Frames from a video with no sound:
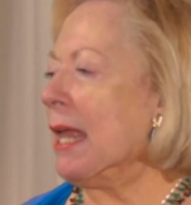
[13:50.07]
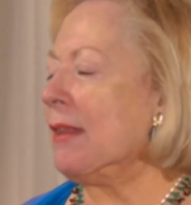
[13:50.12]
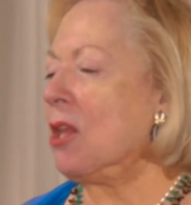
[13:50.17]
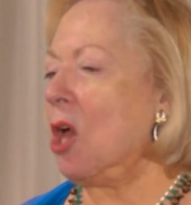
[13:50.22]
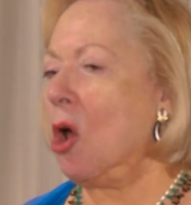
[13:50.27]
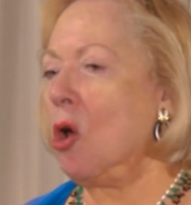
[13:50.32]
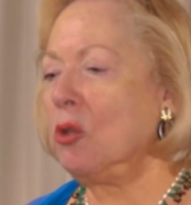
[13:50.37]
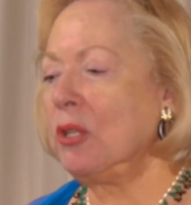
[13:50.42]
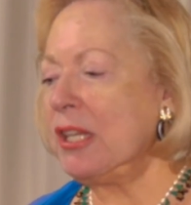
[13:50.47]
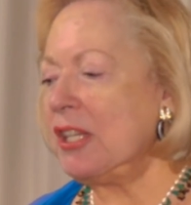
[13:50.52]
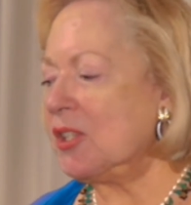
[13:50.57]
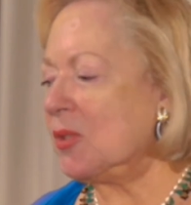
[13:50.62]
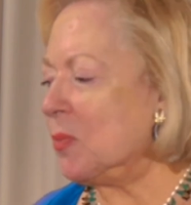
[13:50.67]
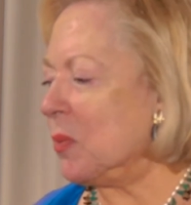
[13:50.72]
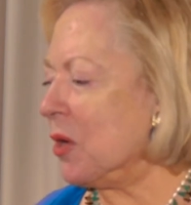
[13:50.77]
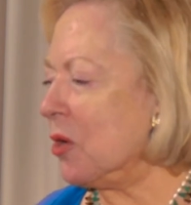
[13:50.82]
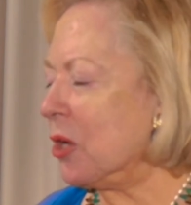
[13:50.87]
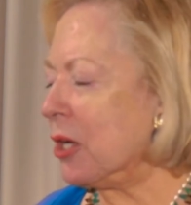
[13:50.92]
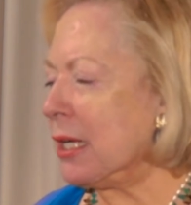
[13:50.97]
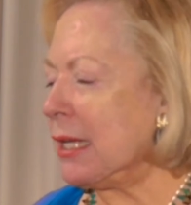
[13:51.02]
and the Holy
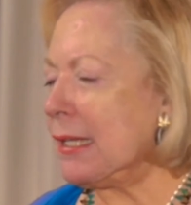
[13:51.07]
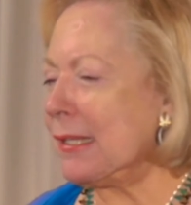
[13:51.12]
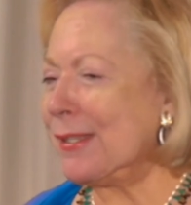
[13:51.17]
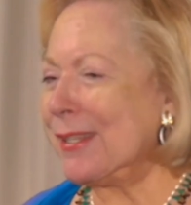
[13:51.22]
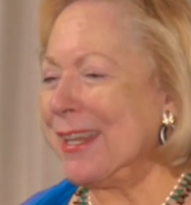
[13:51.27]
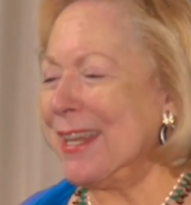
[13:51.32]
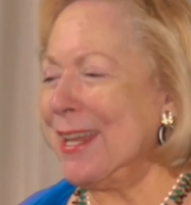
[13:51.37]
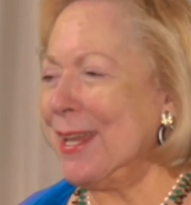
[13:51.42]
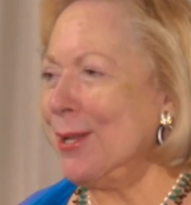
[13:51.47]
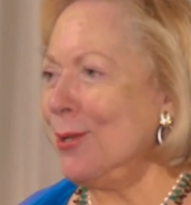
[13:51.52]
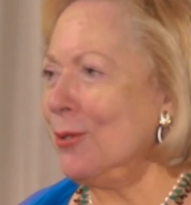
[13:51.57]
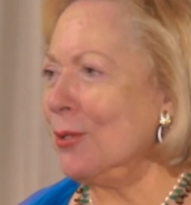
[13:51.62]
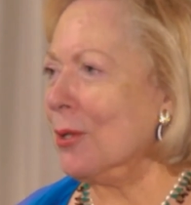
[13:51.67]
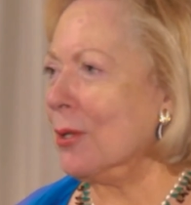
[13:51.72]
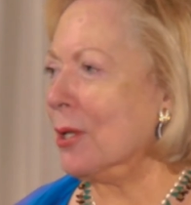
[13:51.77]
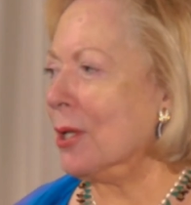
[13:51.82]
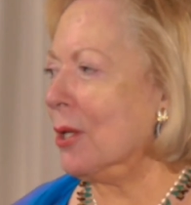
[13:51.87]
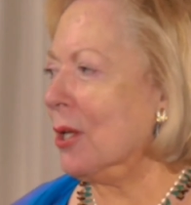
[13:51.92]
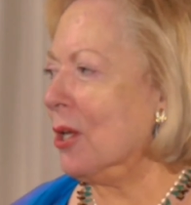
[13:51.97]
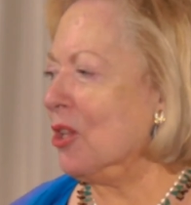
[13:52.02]
Spirit is
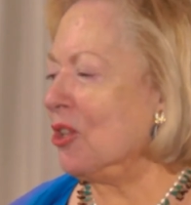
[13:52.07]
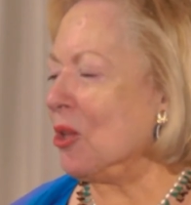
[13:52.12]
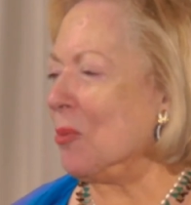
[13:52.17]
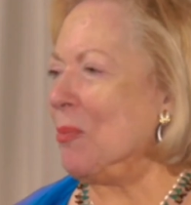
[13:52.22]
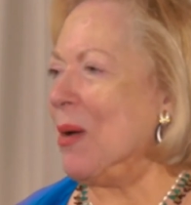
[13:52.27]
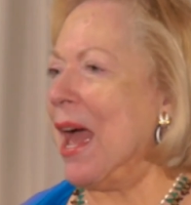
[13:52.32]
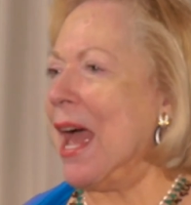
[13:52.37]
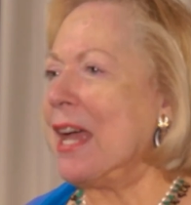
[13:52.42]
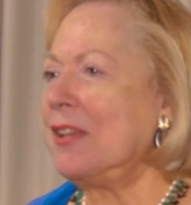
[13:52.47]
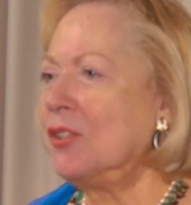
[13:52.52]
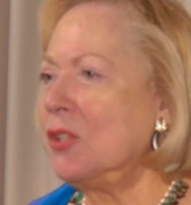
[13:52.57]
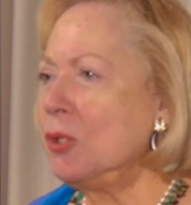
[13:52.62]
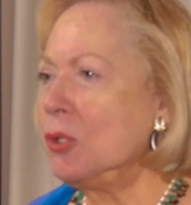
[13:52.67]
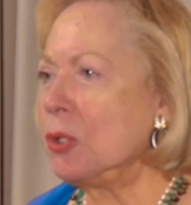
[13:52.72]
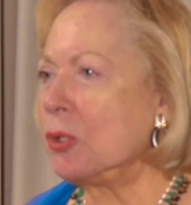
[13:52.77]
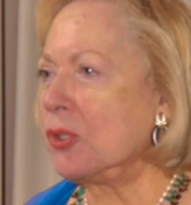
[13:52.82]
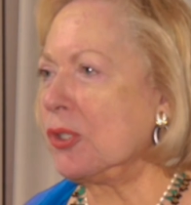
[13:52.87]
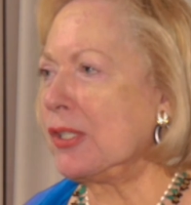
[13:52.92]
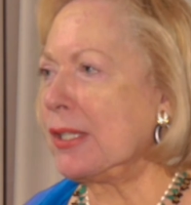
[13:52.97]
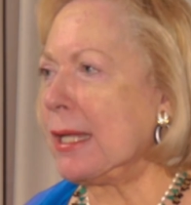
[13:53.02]
in the
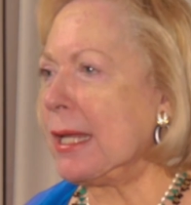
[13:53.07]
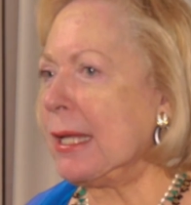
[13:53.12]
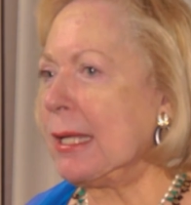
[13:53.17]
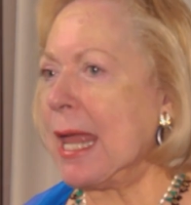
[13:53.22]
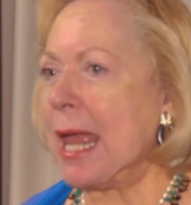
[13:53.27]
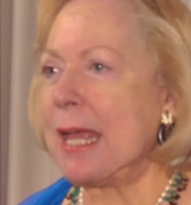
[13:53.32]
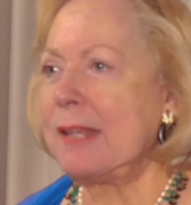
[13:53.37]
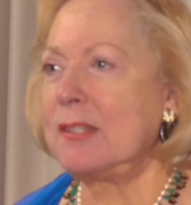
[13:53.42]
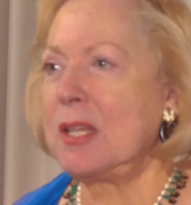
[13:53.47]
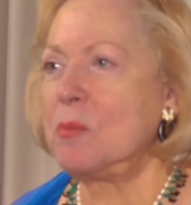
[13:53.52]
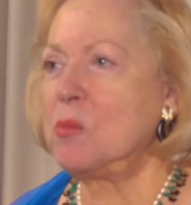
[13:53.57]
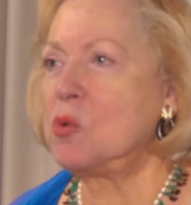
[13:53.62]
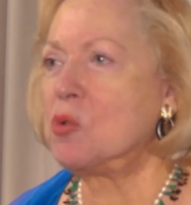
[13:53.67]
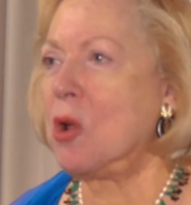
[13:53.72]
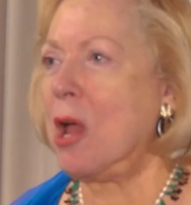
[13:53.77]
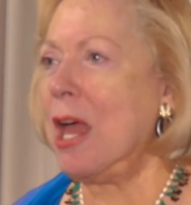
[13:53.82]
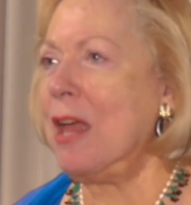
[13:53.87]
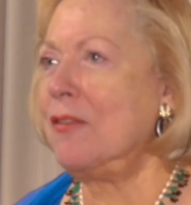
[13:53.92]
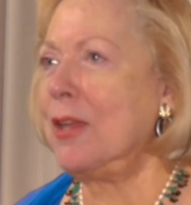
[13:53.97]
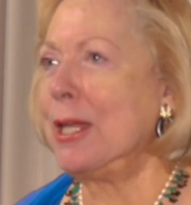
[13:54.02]
passenger seat as I'm
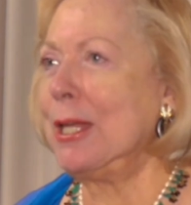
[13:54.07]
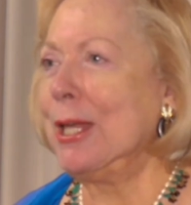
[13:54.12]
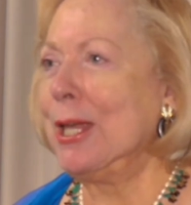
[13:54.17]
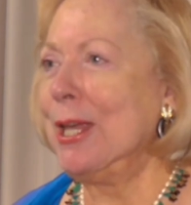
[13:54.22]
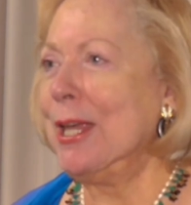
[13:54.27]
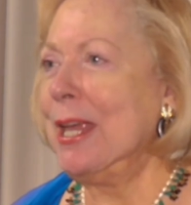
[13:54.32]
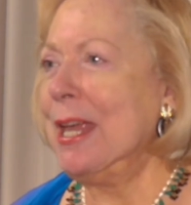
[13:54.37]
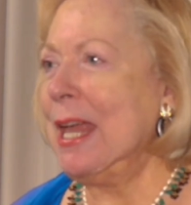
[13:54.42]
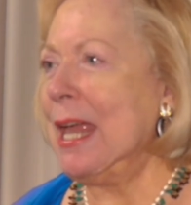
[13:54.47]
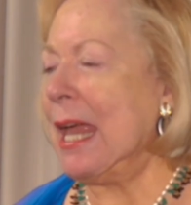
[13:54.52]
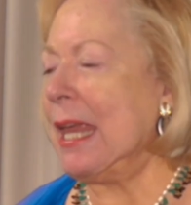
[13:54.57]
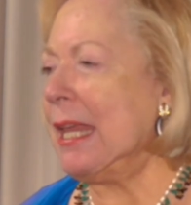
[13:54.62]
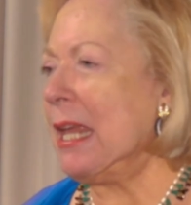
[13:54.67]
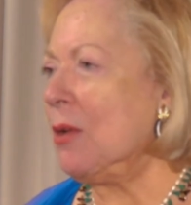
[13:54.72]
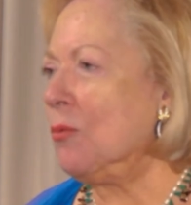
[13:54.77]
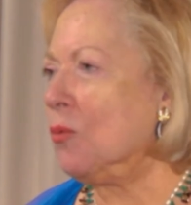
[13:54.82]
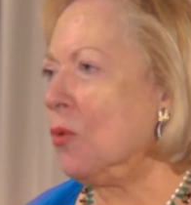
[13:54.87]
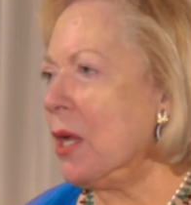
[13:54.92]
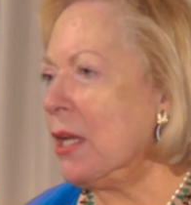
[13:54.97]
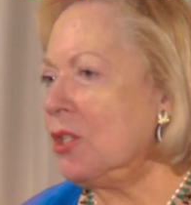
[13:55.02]
driving,
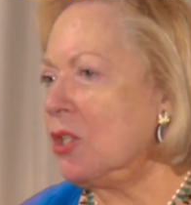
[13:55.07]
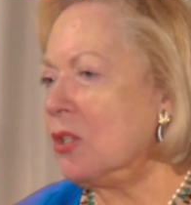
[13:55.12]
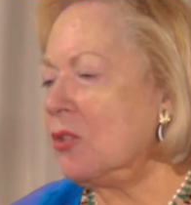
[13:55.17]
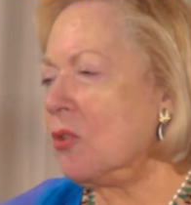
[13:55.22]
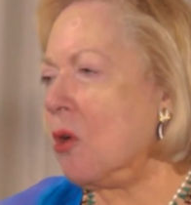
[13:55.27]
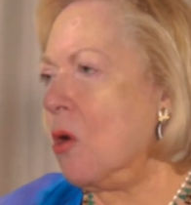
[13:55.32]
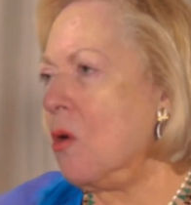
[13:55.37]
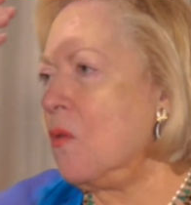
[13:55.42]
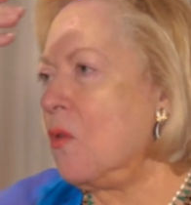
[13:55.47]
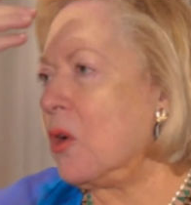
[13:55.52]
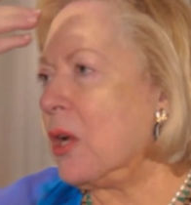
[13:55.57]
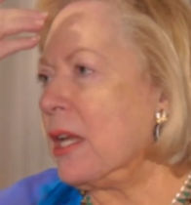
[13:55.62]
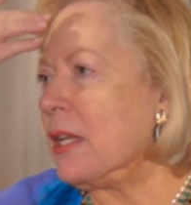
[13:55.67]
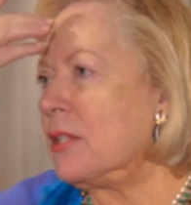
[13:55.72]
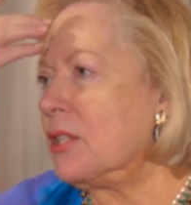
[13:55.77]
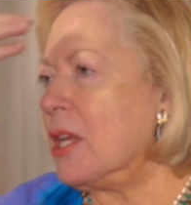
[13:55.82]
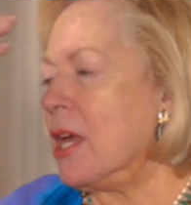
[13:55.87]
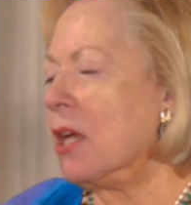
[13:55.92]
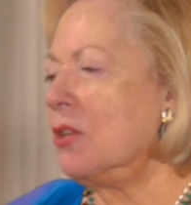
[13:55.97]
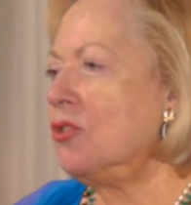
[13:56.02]
and he reaches over
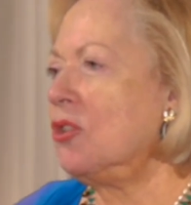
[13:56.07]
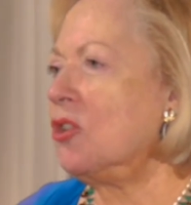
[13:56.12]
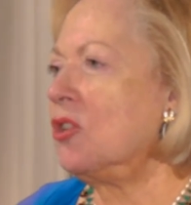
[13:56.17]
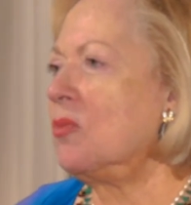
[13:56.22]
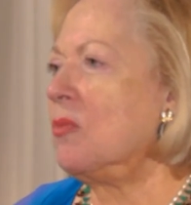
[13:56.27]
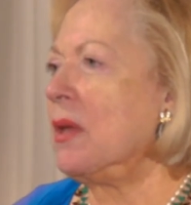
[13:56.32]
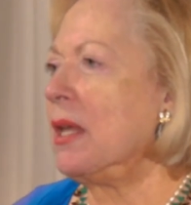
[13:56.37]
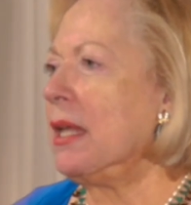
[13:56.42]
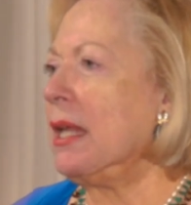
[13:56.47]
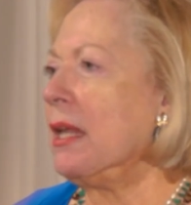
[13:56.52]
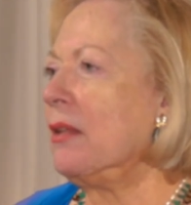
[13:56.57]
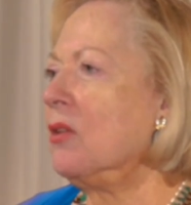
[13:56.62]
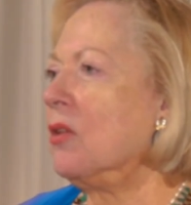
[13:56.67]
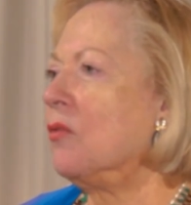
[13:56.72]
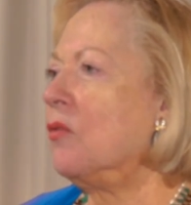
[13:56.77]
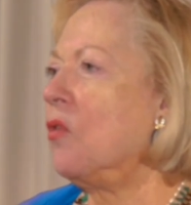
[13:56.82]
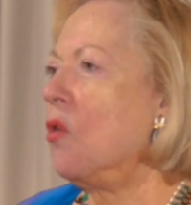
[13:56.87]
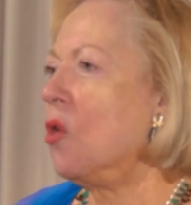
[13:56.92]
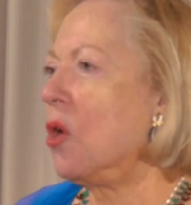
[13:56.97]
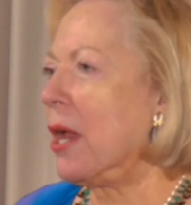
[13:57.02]
and touches me in
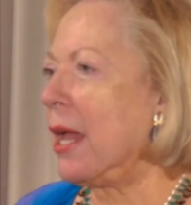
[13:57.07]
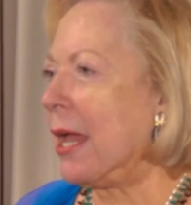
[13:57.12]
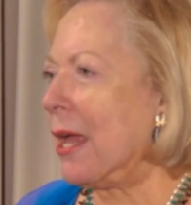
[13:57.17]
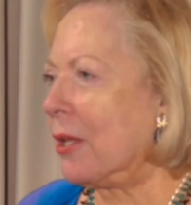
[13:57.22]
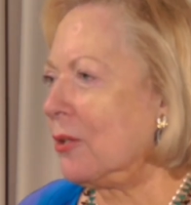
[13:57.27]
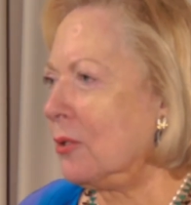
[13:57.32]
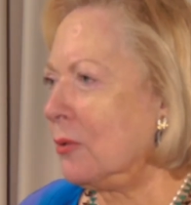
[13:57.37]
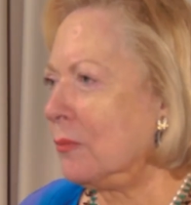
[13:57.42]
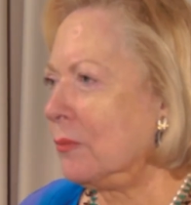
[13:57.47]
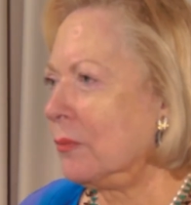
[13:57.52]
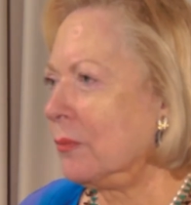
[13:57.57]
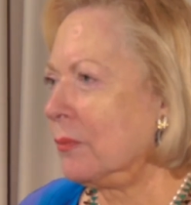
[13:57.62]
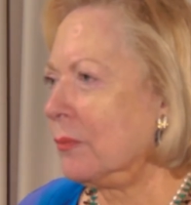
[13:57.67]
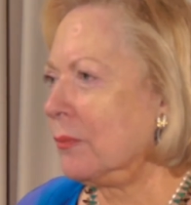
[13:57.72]
the forehead.